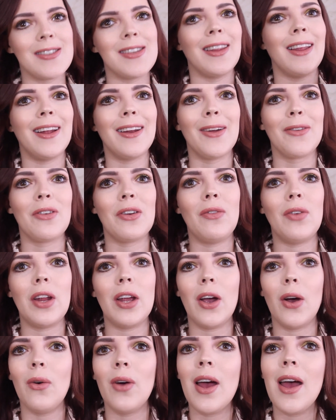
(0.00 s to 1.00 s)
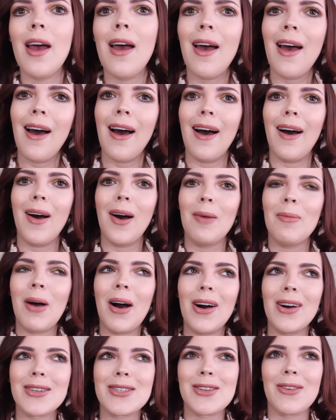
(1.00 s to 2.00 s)
I say that in every video.
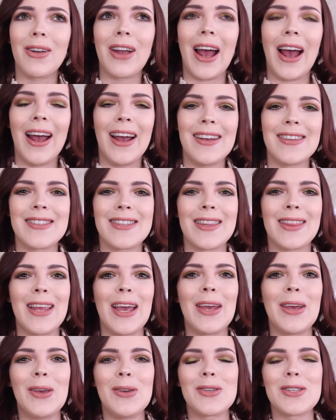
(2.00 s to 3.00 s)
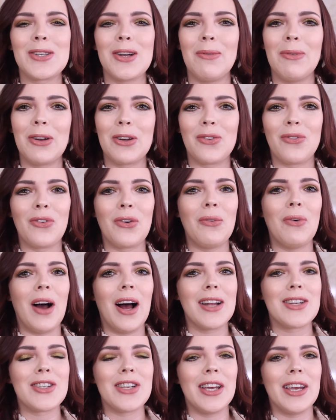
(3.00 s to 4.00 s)
Also, guys, thank you so much for
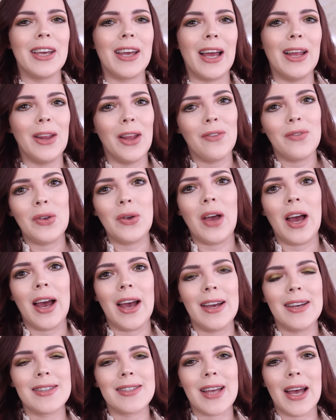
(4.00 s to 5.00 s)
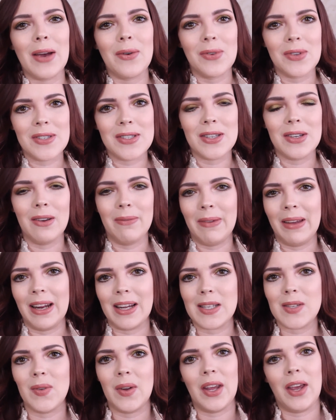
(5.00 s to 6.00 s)
watching. I love you guys. I will see you in my
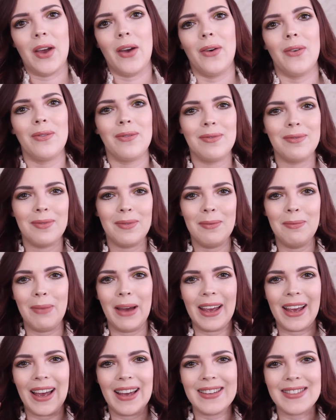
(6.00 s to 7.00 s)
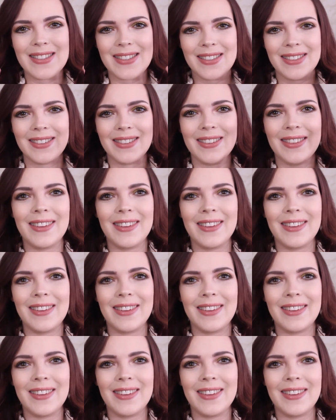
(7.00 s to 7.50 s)
next video. Bye, guys.